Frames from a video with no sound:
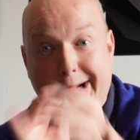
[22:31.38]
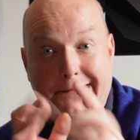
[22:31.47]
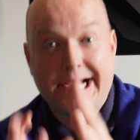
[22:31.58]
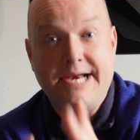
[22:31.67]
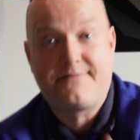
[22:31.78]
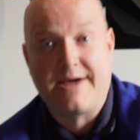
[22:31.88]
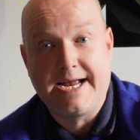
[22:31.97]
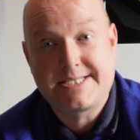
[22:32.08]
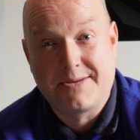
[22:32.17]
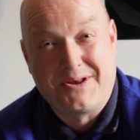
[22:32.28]
get in your
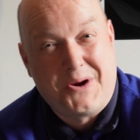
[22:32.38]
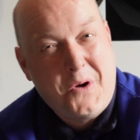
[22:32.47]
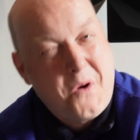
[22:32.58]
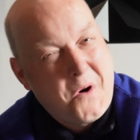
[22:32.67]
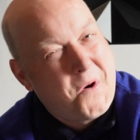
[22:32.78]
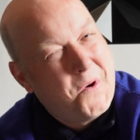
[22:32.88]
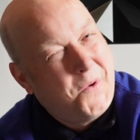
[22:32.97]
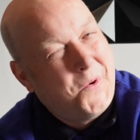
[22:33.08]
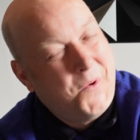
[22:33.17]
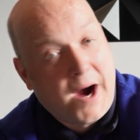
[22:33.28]
face, it'd be like,
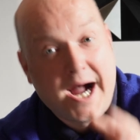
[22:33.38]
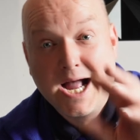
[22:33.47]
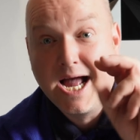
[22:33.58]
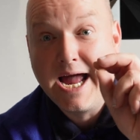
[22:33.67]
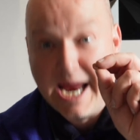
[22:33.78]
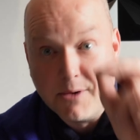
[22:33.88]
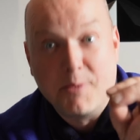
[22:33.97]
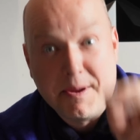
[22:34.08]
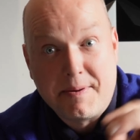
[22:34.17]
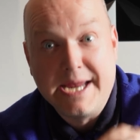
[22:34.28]
ooh, it would
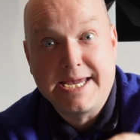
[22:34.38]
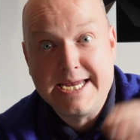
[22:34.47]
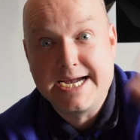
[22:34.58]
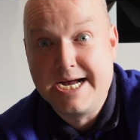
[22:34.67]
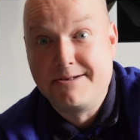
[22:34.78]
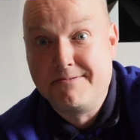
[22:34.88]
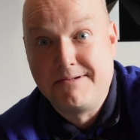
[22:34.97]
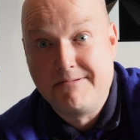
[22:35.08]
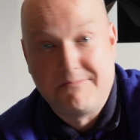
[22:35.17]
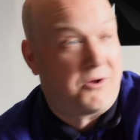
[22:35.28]
be peaky and
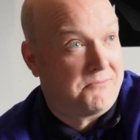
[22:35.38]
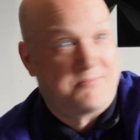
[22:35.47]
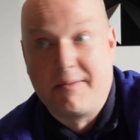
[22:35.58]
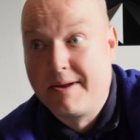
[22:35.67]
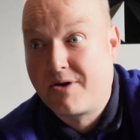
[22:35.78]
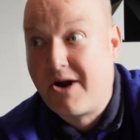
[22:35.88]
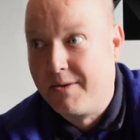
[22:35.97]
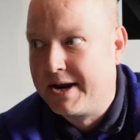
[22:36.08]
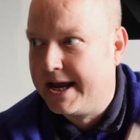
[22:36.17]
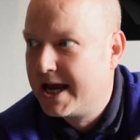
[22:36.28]
not a bit bright,
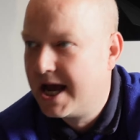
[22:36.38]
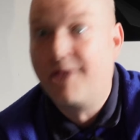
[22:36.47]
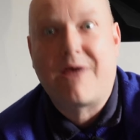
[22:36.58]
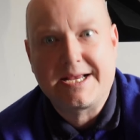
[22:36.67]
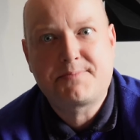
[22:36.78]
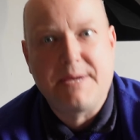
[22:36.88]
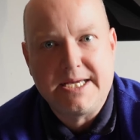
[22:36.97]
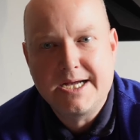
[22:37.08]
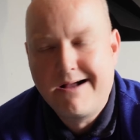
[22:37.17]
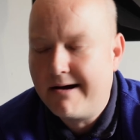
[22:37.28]
wouldn't it? And raspy.
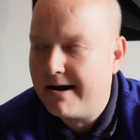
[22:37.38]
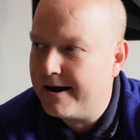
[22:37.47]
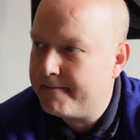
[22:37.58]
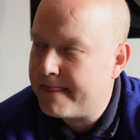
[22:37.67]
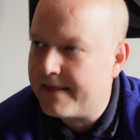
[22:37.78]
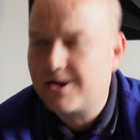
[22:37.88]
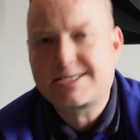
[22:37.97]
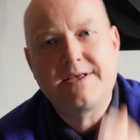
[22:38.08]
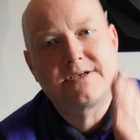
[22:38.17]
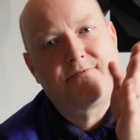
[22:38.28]
And like I said,
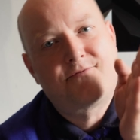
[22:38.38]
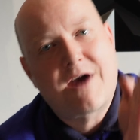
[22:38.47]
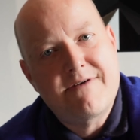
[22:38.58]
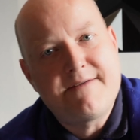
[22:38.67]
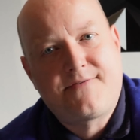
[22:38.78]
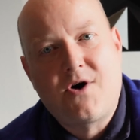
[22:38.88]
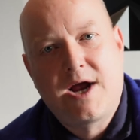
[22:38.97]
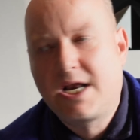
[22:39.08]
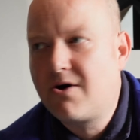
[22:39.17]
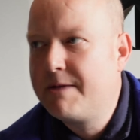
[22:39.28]
there's a very fine
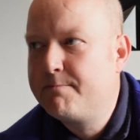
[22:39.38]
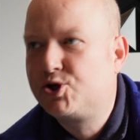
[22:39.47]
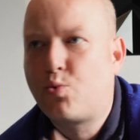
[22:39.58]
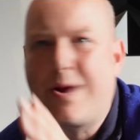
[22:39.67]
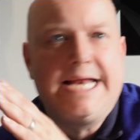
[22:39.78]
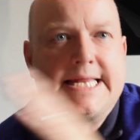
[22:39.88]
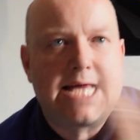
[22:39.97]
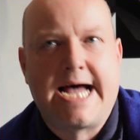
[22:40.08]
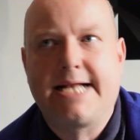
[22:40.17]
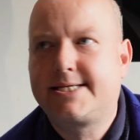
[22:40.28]
line between
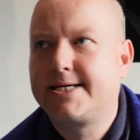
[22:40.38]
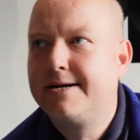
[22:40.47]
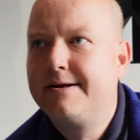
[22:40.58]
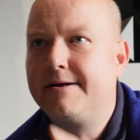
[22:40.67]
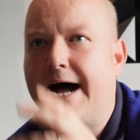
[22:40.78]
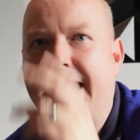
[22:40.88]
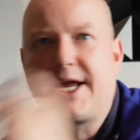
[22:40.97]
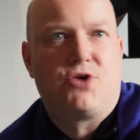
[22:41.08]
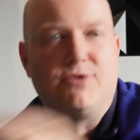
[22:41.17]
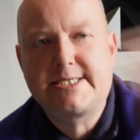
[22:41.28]
that
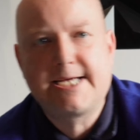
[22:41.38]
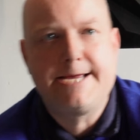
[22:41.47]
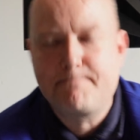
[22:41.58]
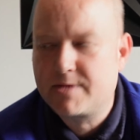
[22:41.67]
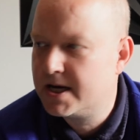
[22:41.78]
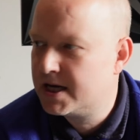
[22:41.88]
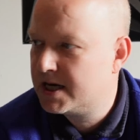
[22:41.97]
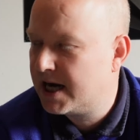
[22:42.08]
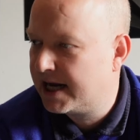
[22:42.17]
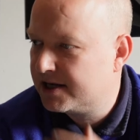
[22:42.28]
accuracy
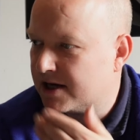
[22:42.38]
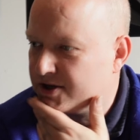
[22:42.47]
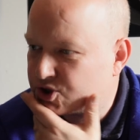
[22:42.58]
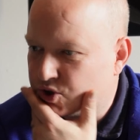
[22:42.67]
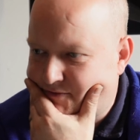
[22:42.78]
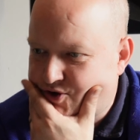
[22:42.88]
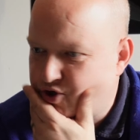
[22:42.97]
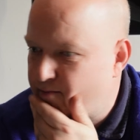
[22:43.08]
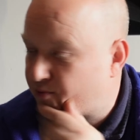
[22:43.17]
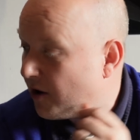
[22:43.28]
and sort of
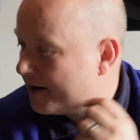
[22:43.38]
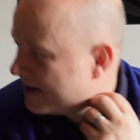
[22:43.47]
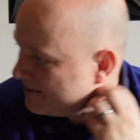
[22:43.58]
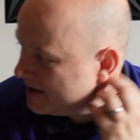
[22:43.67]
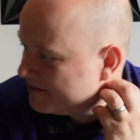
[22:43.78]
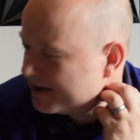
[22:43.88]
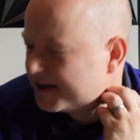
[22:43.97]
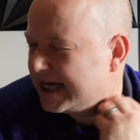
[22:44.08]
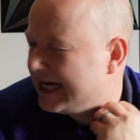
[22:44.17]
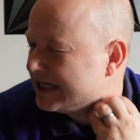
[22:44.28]
too bright maybe. But
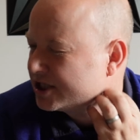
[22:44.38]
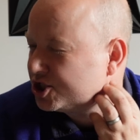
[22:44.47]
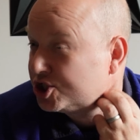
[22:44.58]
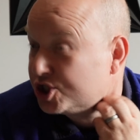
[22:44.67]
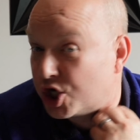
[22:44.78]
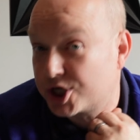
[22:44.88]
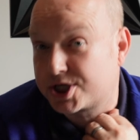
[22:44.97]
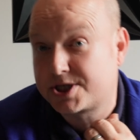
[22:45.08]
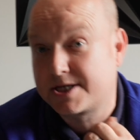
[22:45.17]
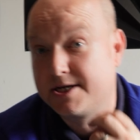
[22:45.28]
these
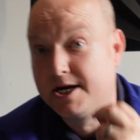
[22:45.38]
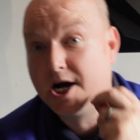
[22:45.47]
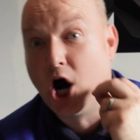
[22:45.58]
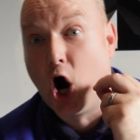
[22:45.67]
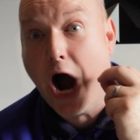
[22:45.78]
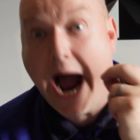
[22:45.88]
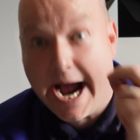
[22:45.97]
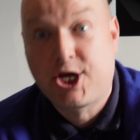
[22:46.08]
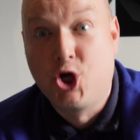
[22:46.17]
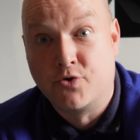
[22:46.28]
just are
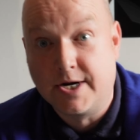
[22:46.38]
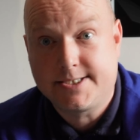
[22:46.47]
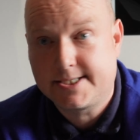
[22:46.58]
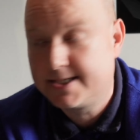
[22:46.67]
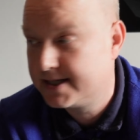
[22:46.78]
accurate.